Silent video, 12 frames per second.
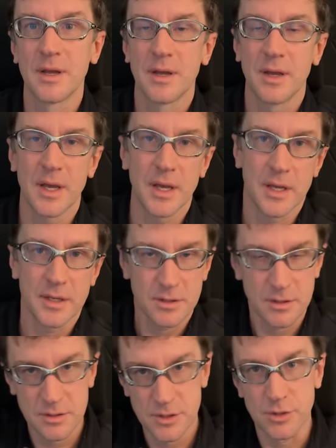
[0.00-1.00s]
and
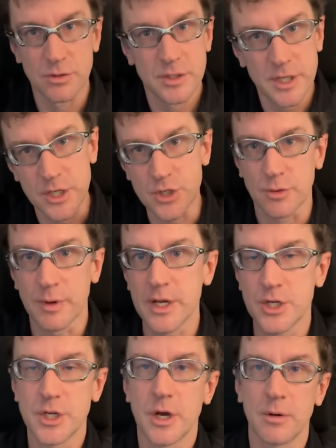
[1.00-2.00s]
student-teacher
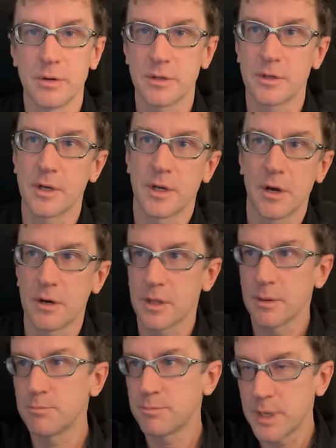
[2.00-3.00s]
ratio, and you can go to the
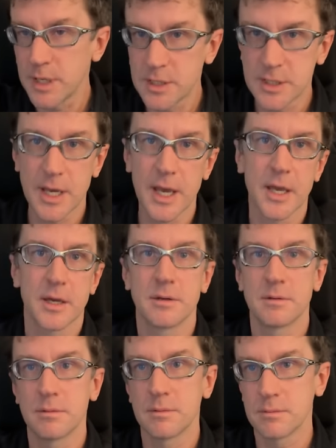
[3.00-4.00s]
P T A
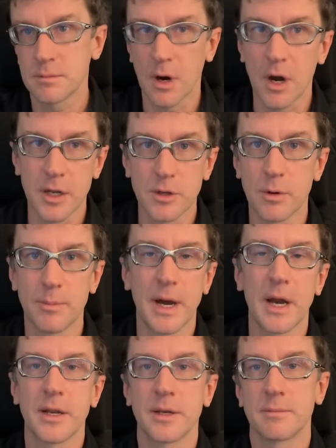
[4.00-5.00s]
and argue about
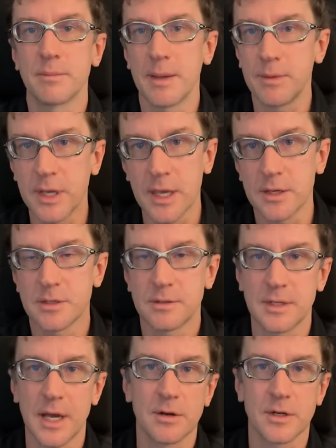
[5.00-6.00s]
it and maybe get
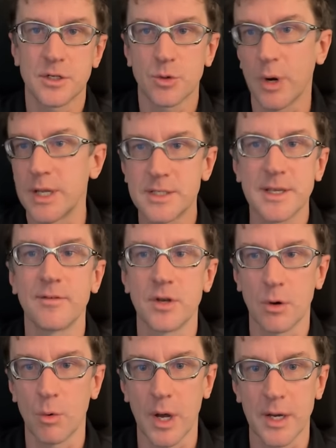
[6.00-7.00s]
down to twenty-seven to
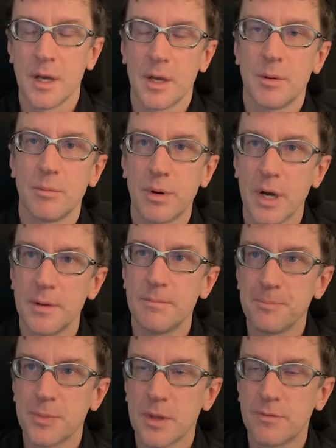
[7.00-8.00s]
one. But
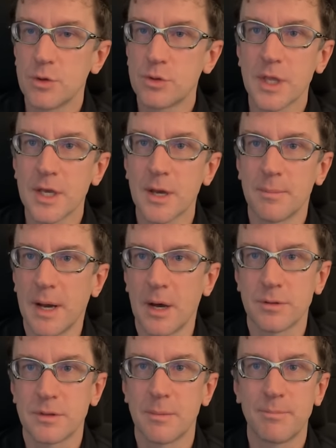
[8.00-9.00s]
if you think about
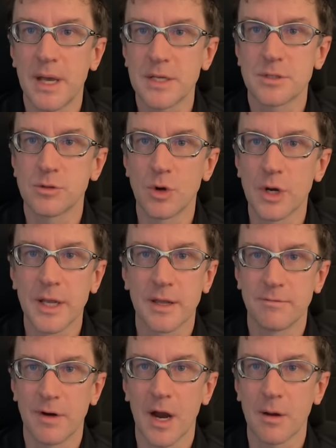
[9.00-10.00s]
the best learning
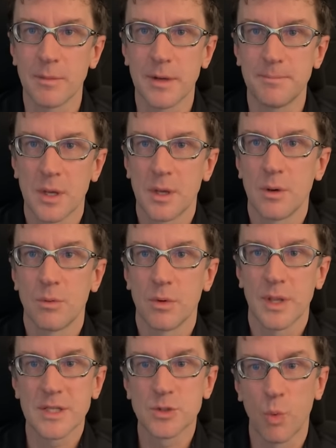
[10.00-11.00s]
environment, well,
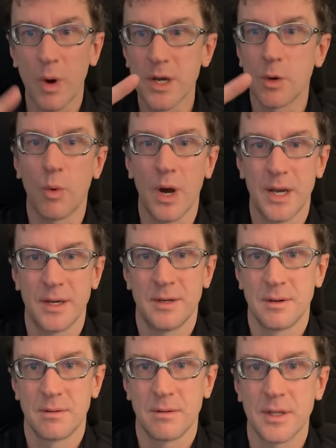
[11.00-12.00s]
that's one to one,
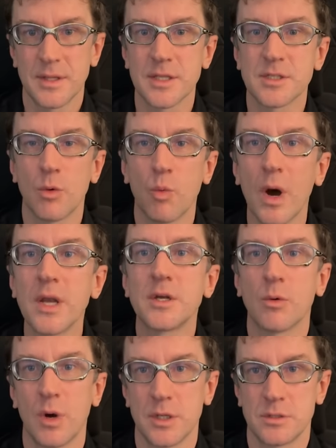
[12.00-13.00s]
right? That's a one to
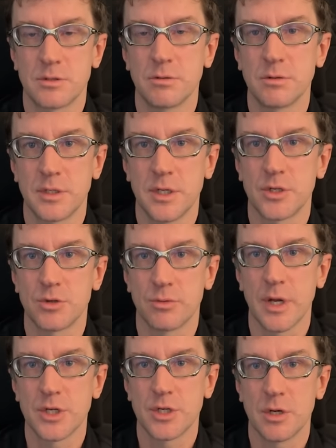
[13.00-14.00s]
one student-teacher
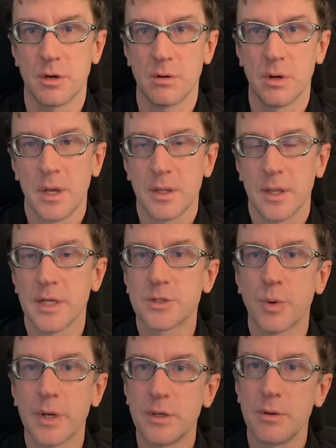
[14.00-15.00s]
ratio. That's
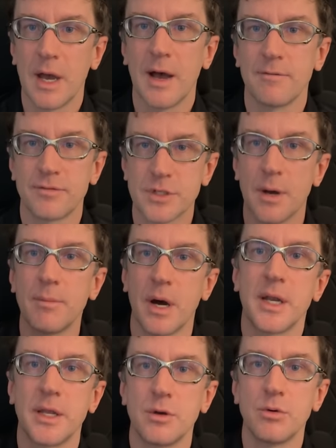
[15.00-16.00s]
when you have
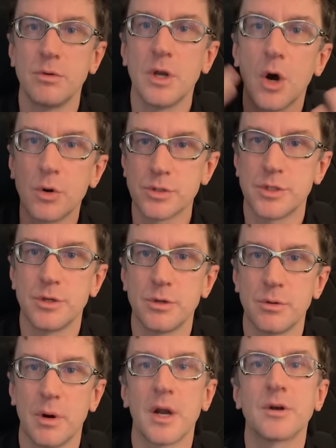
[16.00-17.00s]
somebody who knows
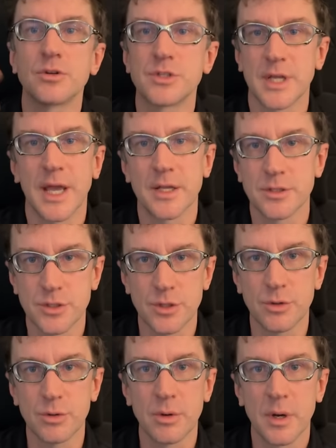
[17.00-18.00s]
you, understands
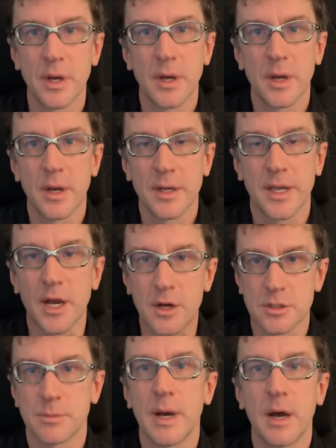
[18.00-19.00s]
you, cares
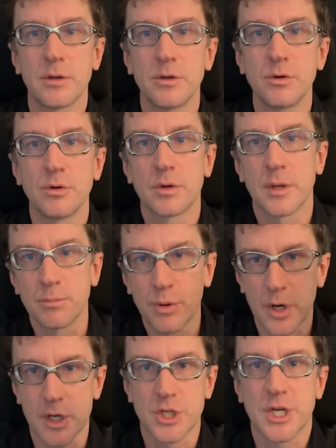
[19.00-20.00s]
about you, can put
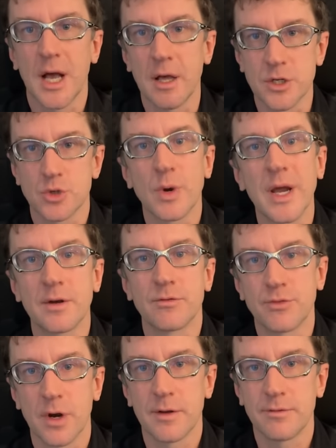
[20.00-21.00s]
a challenge right in
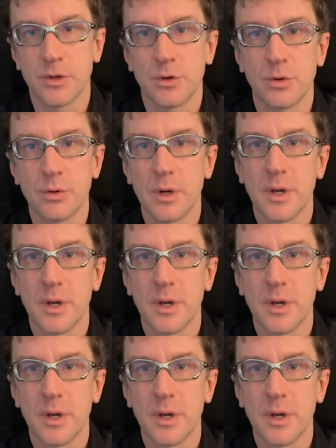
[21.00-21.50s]
front of you